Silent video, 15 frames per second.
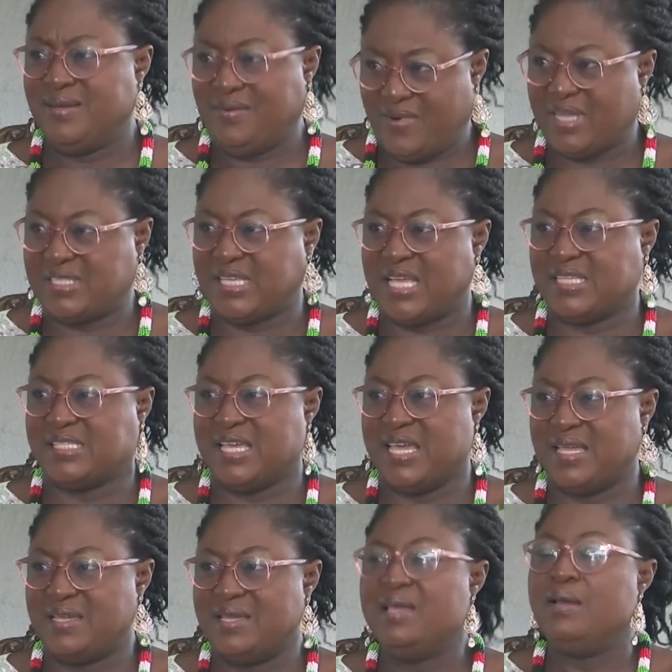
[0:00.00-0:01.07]
what you say
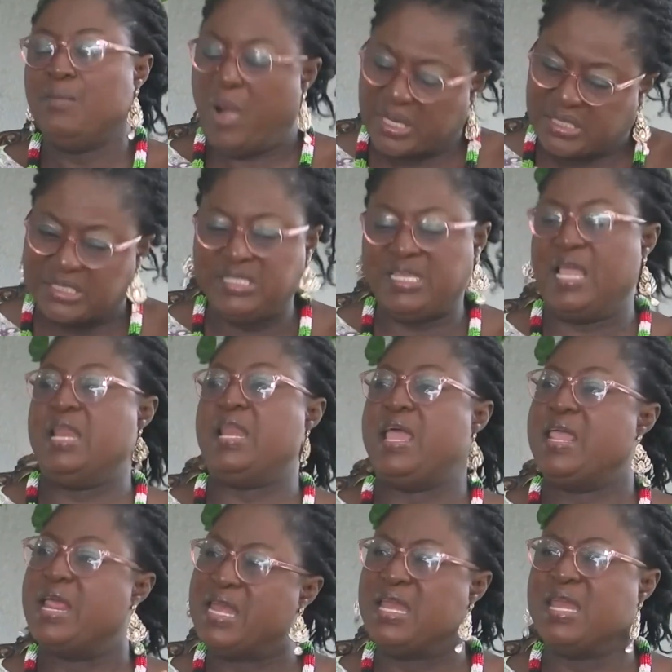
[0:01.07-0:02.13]
but ye na
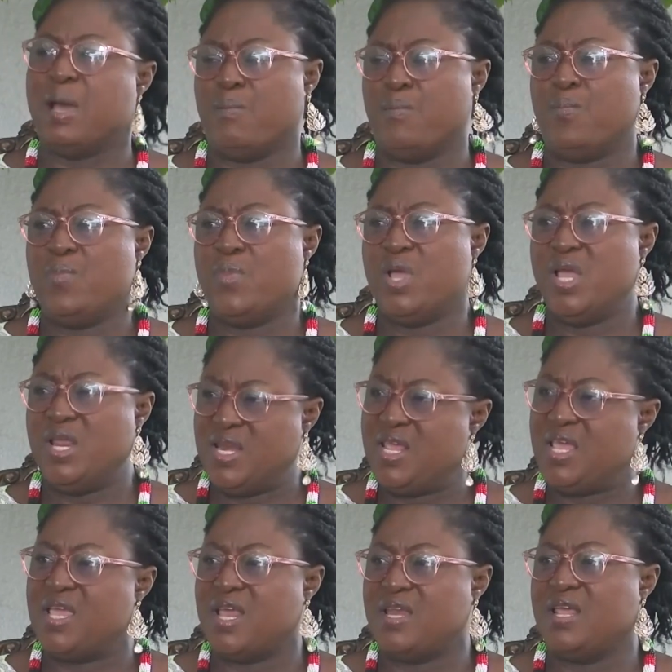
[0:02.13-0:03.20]
ye ne nam ne
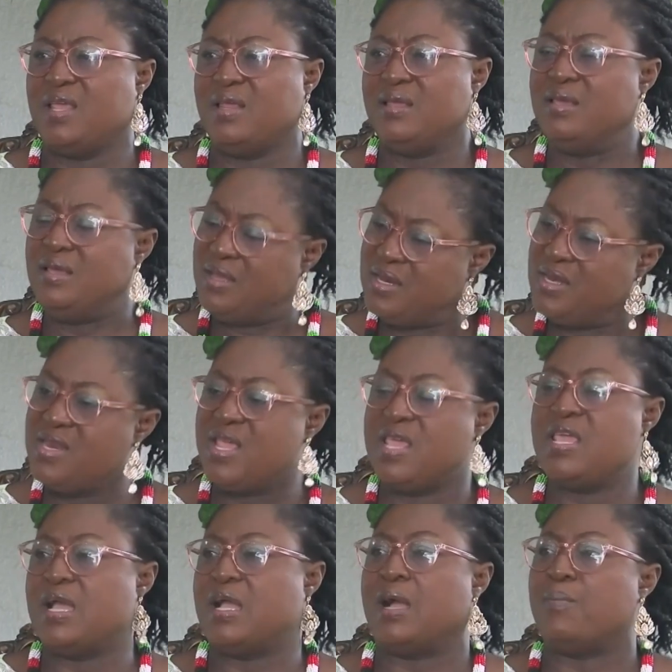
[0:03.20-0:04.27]
ye den ne
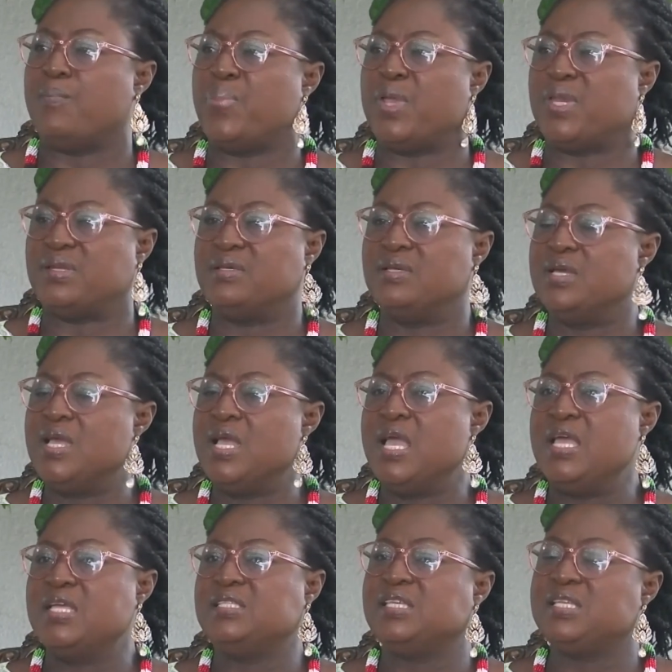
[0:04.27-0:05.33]
ye campaign
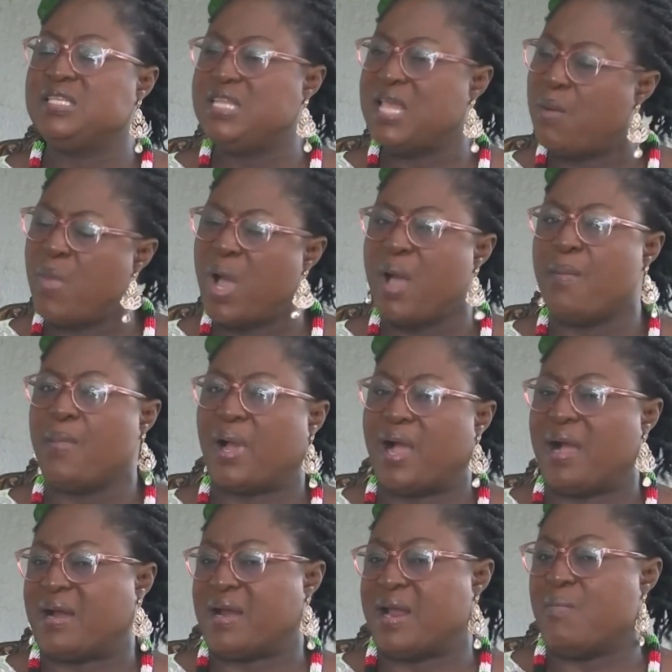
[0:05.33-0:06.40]
nti niamu
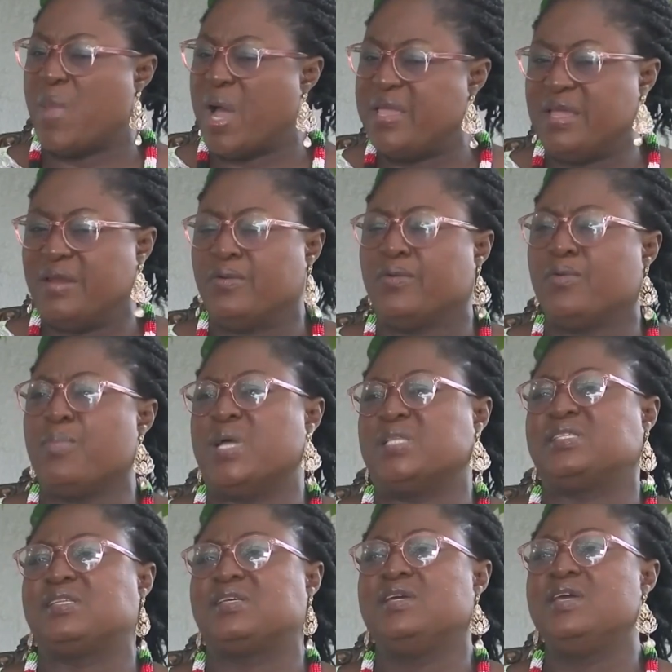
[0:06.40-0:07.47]
kakra ma ye no no but
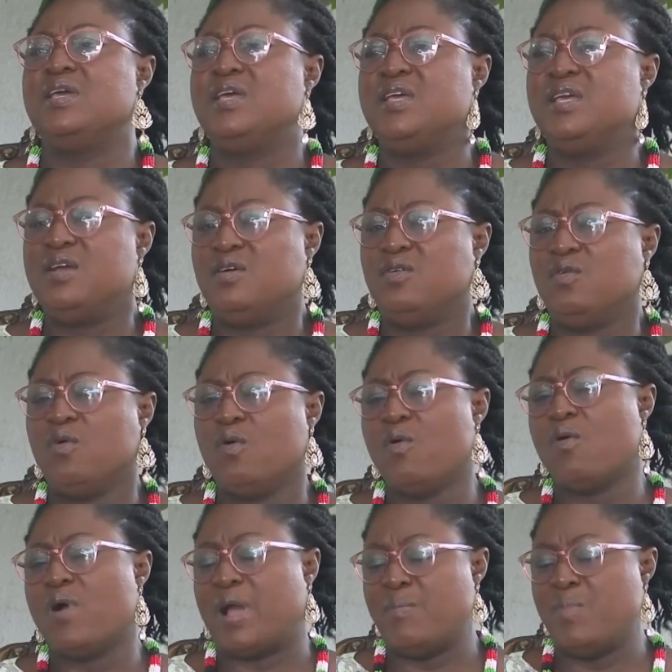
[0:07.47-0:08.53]

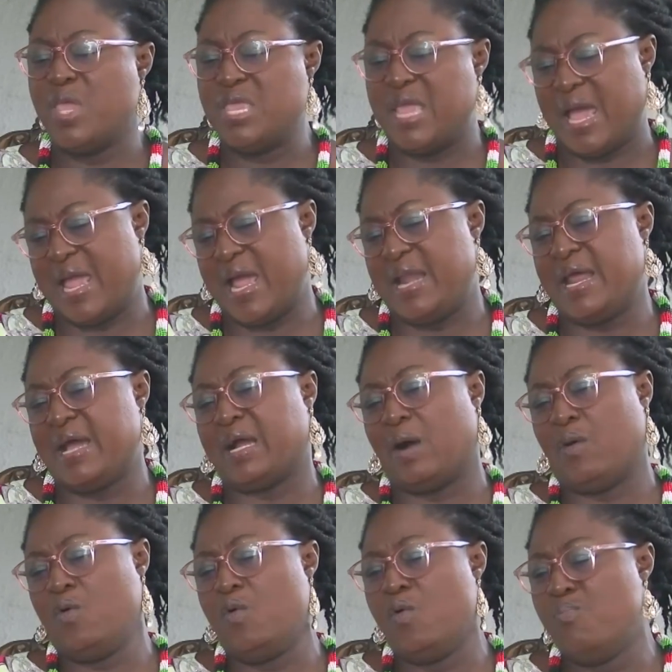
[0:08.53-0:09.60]
minyae na nka
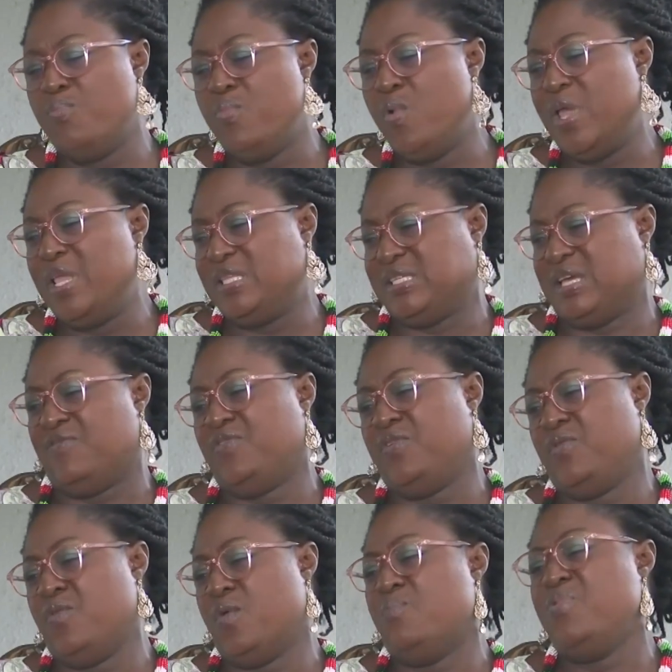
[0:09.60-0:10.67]
u
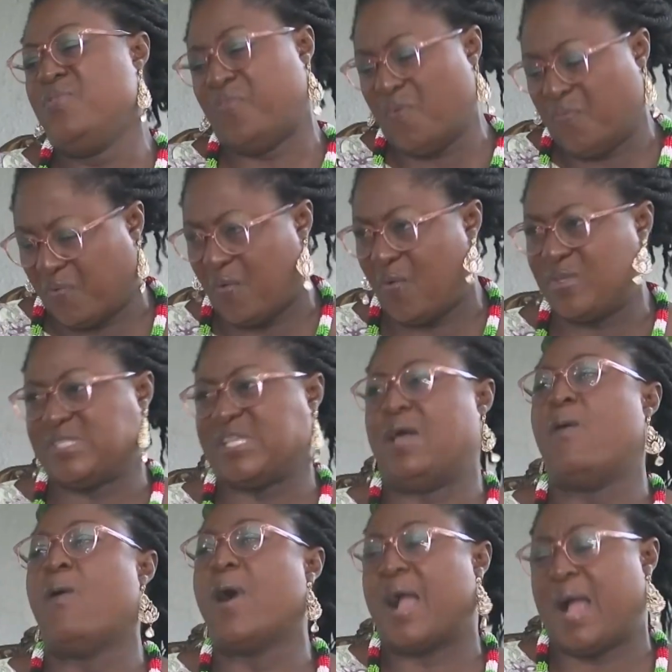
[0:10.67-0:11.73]
interview obi foforo se
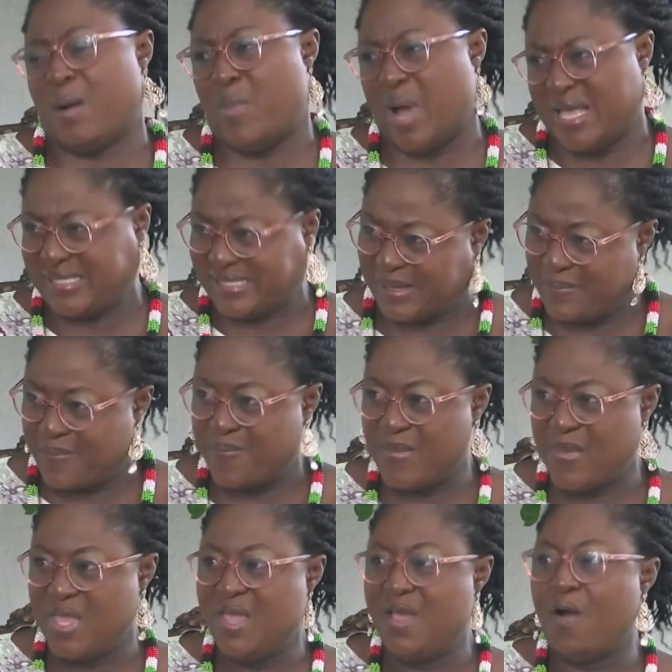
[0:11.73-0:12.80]
onka ma asem
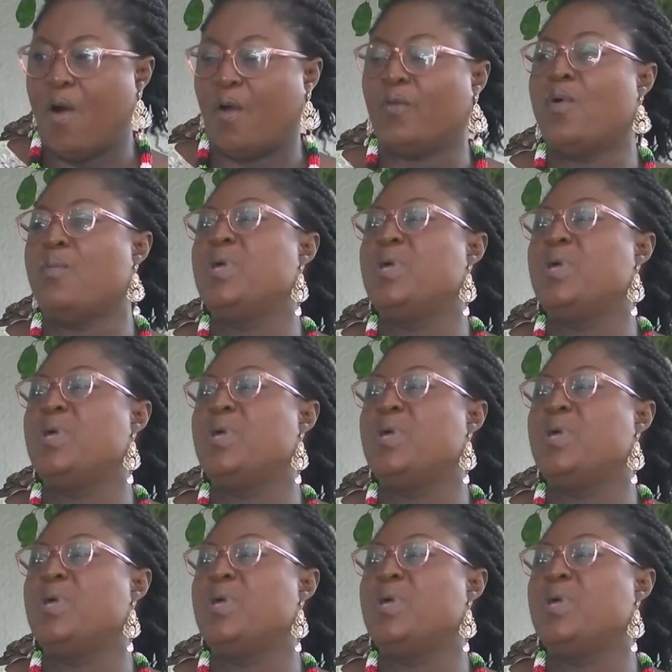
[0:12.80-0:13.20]
ono